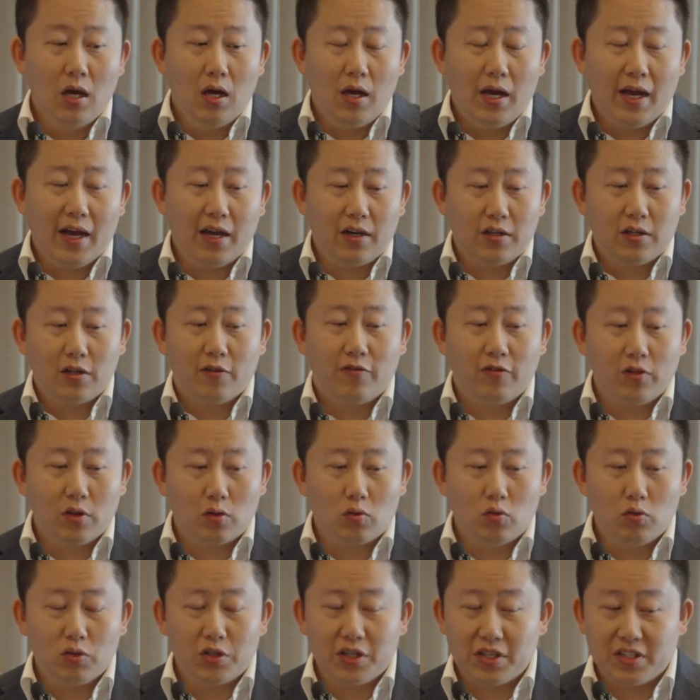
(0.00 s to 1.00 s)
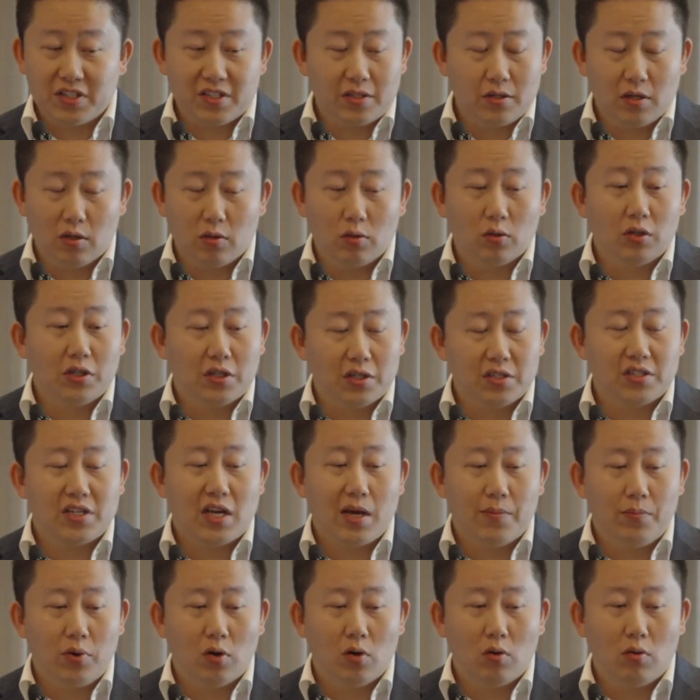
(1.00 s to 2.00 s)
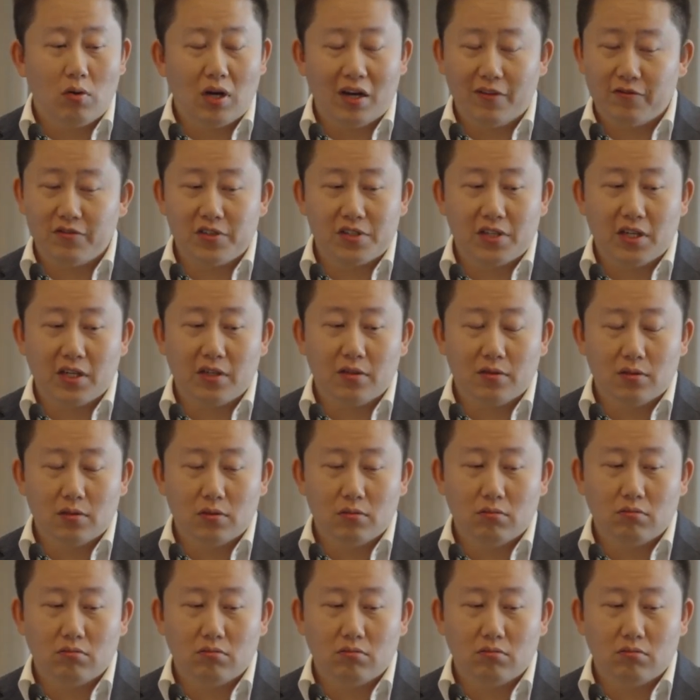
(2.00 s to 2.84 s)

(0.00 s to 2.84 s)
And for the good example, I've seen